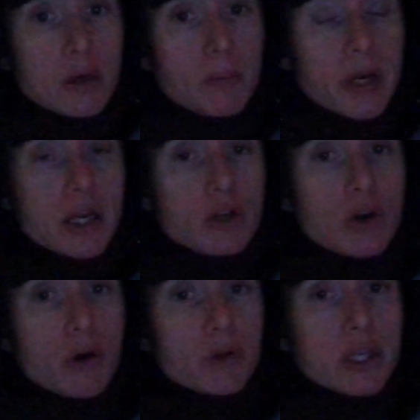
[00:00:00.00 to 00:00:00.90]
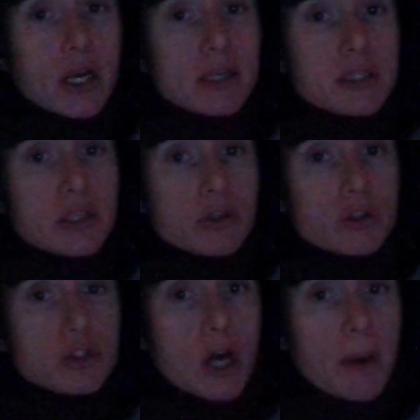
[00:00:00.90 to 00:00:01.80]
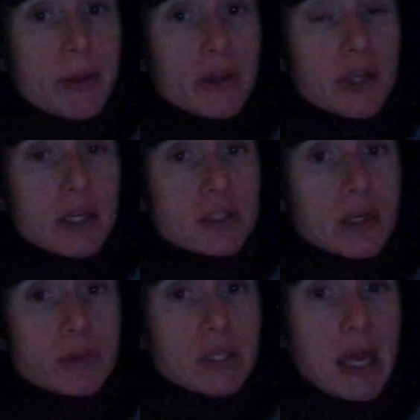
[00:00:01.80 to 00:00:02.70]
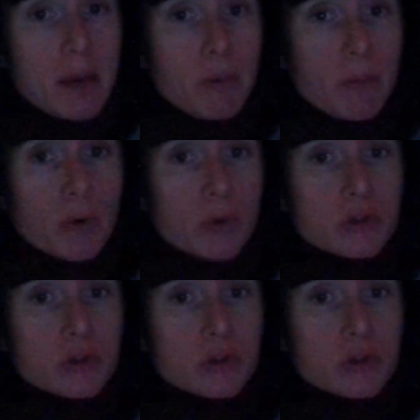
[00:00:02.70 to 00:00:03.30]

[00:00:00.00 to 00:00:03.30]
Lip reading: but I know that I did a good job at things and I was capable,